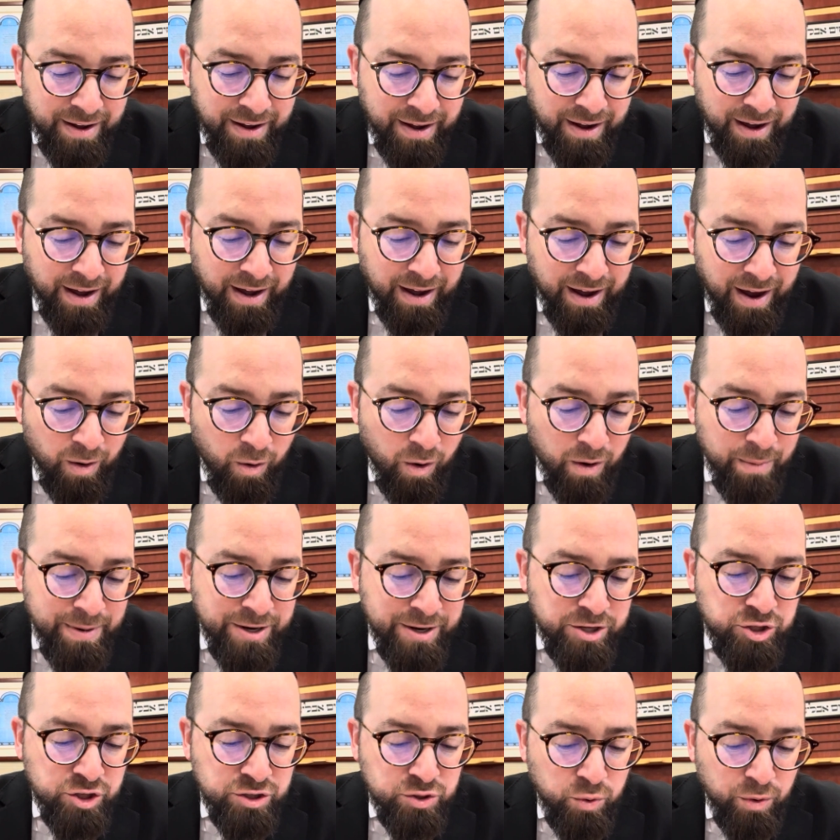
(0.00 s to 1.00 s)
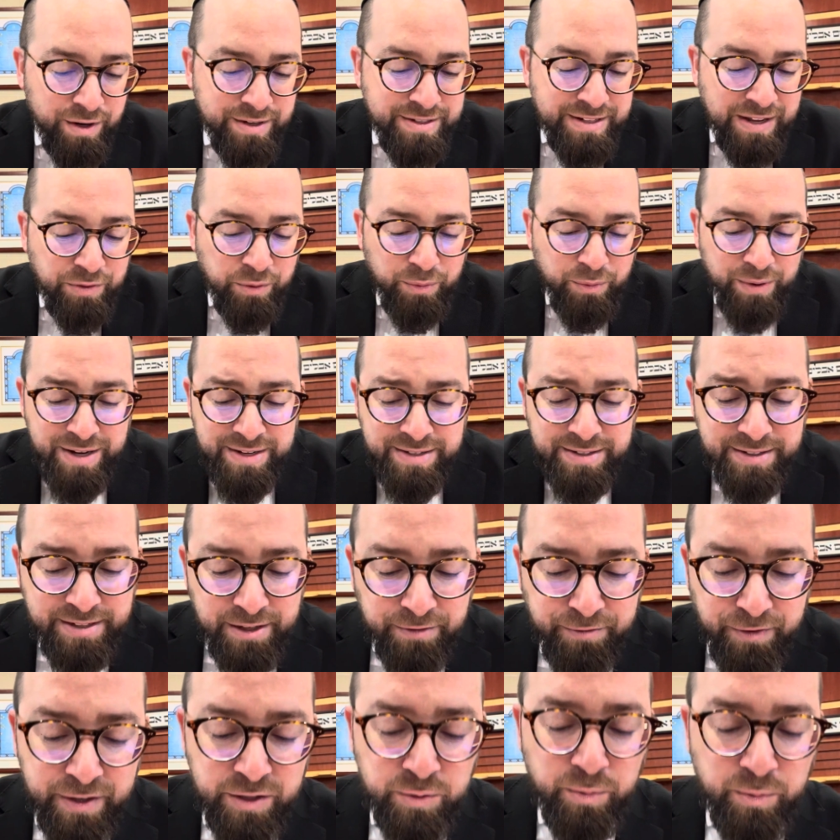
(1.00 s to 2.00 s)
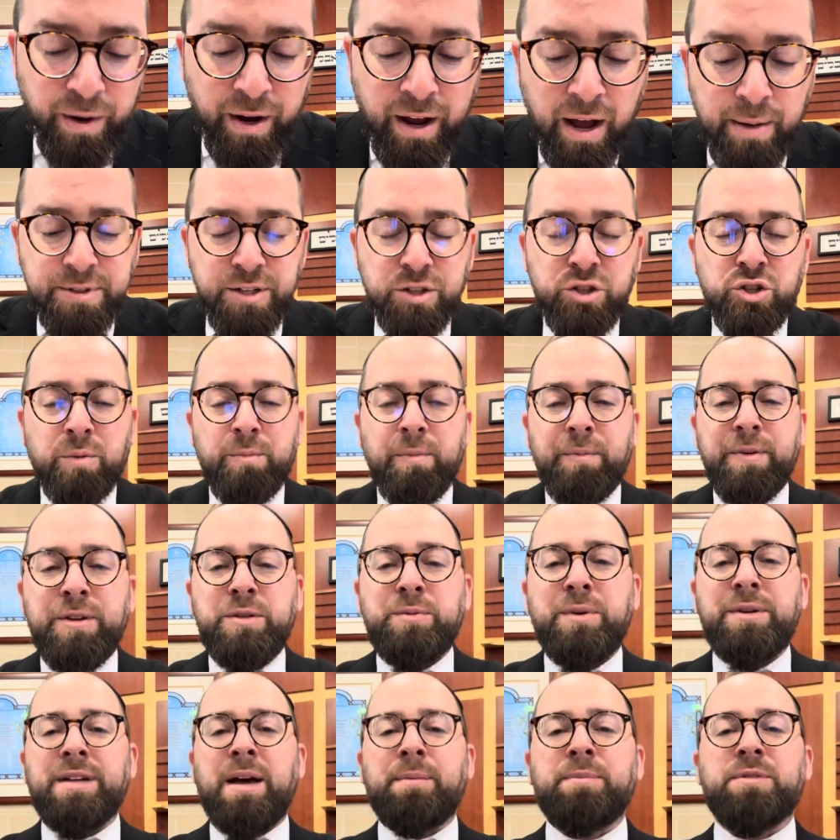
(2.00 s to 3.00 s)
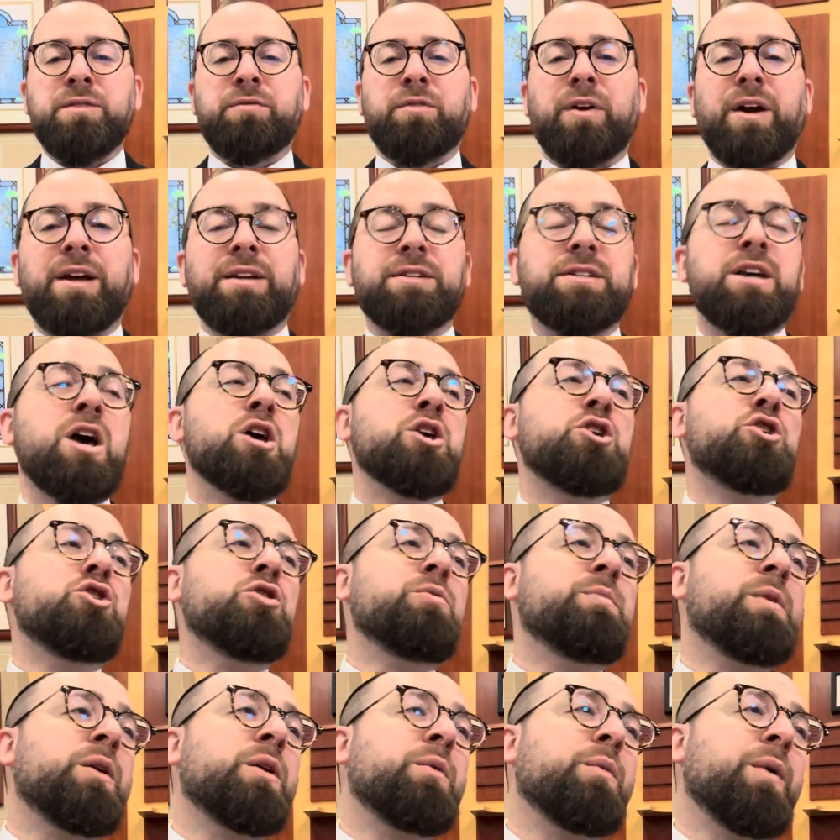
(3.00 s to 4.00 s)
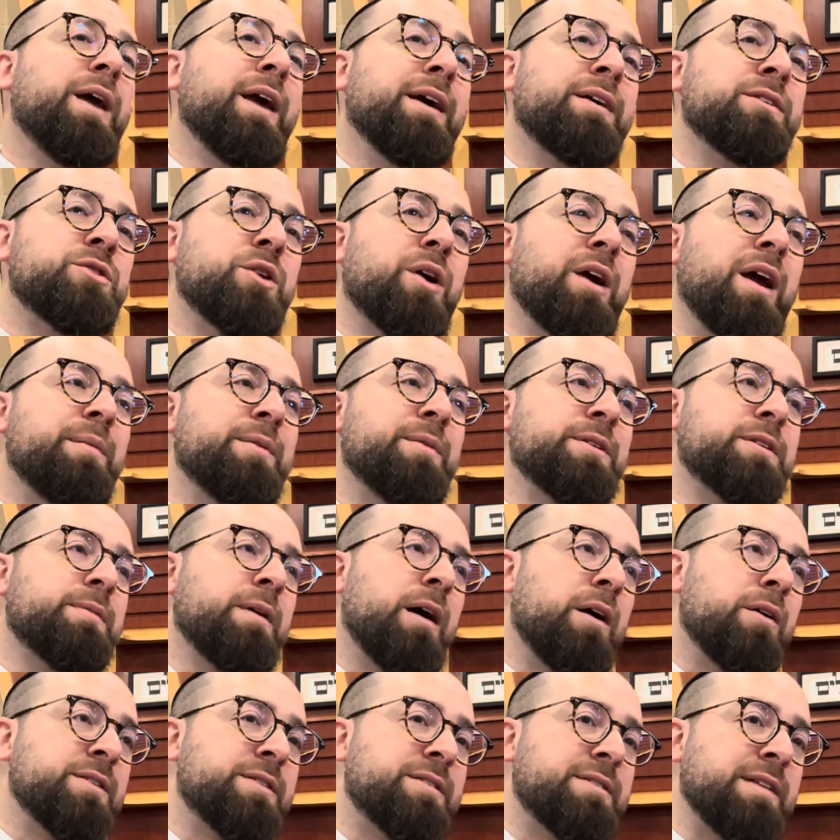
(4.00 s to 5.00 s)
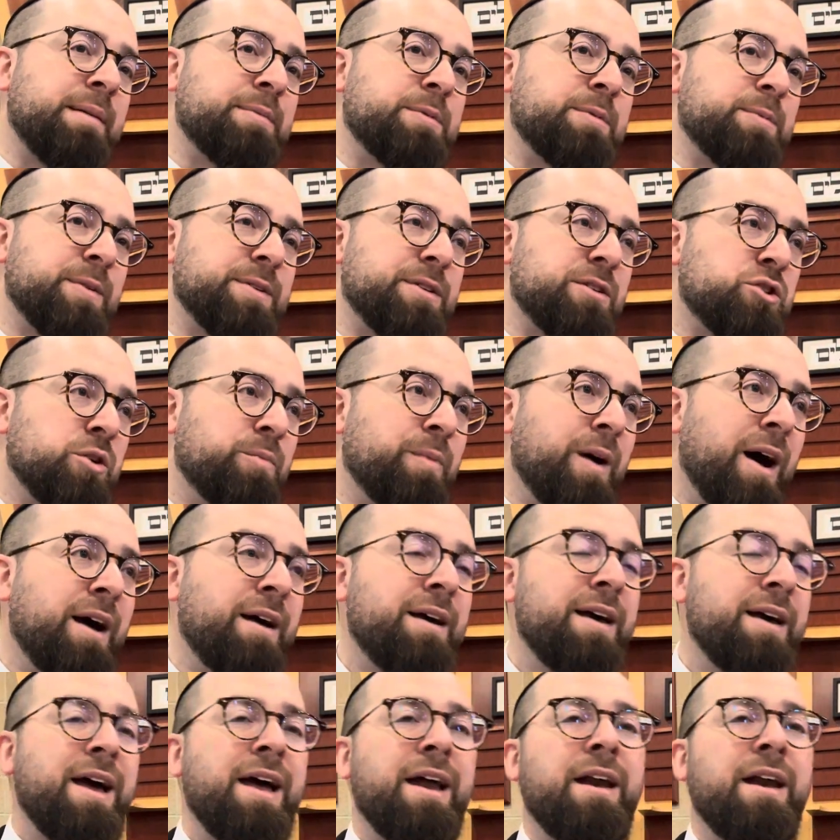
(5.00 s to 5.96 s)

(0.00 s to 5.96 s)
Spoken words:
our Mishnah told us that there is a difference when it comes to tumah between types of rings. Human rings are susceptible to tumah.